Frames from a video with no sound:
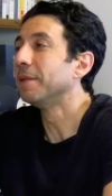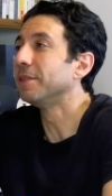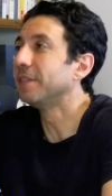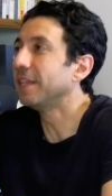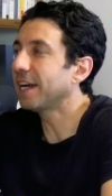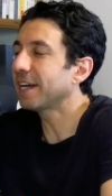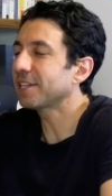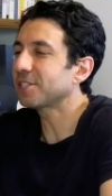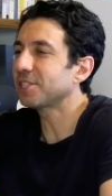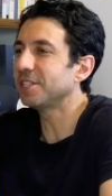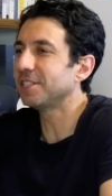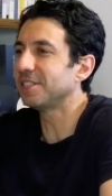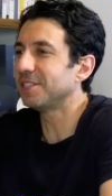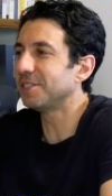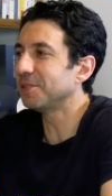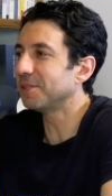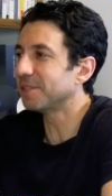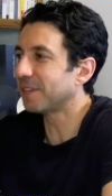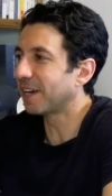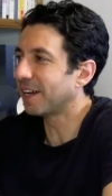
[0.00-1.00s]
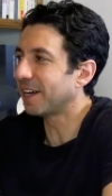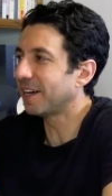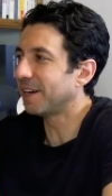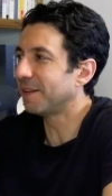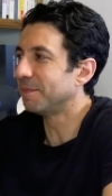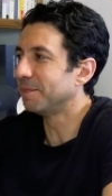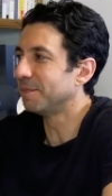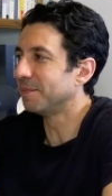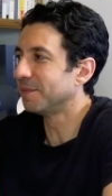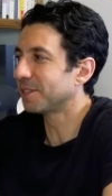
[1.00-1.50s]
They actually do
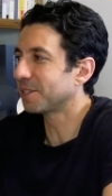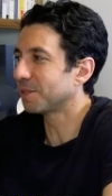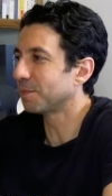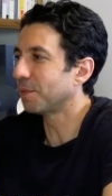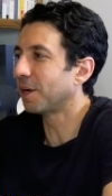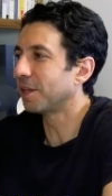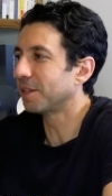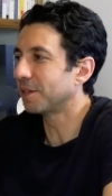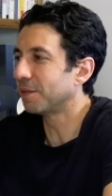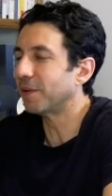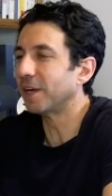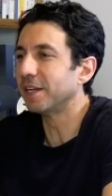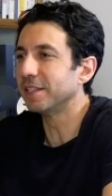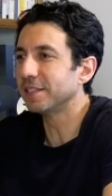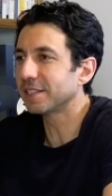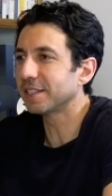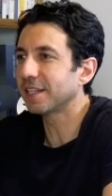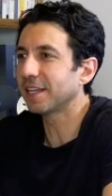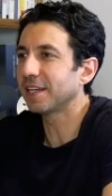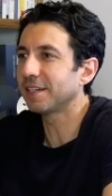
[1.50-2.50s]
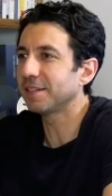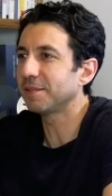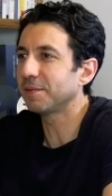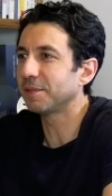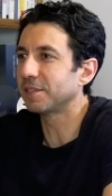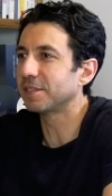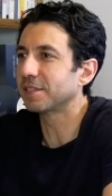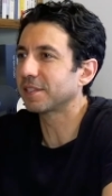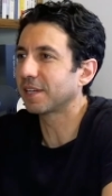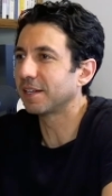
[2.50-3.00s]
smaller runs now,
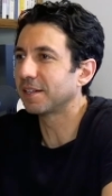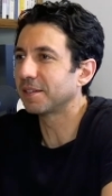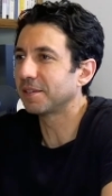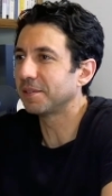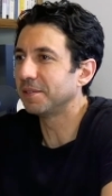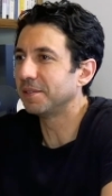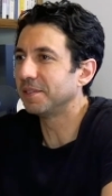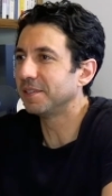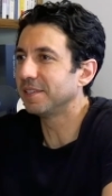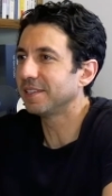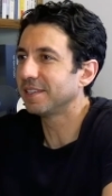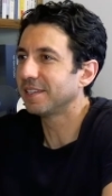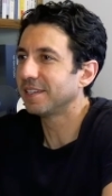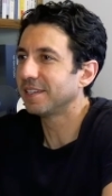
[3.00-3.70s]
which is kind of cool.